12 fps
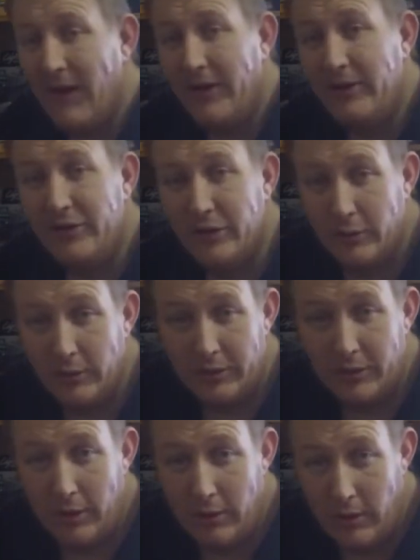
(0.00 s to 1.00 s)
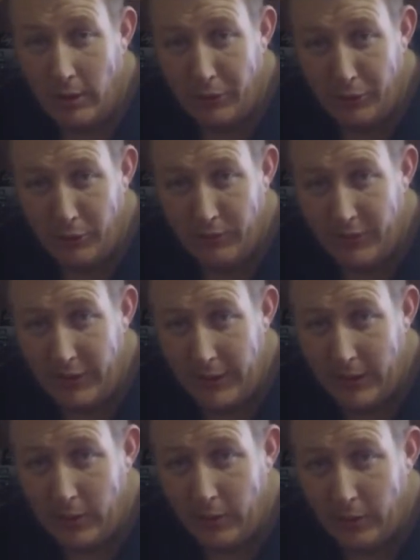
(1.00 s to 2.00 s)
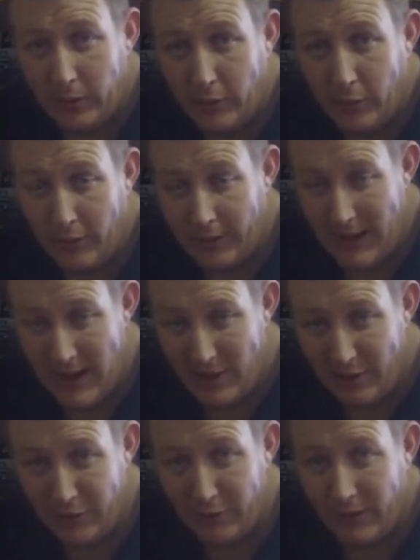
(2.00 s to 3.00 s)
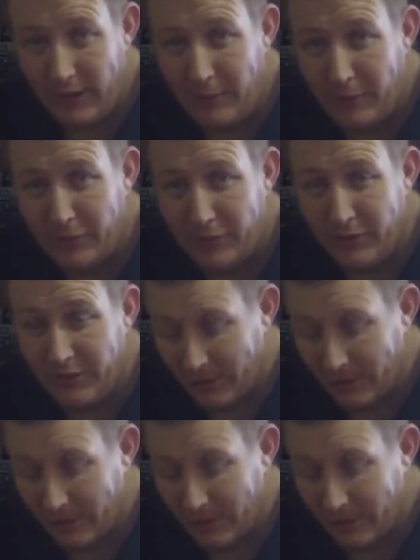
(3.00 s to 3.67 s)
issue with, I'll, I'll do a video on on how to do that procedure.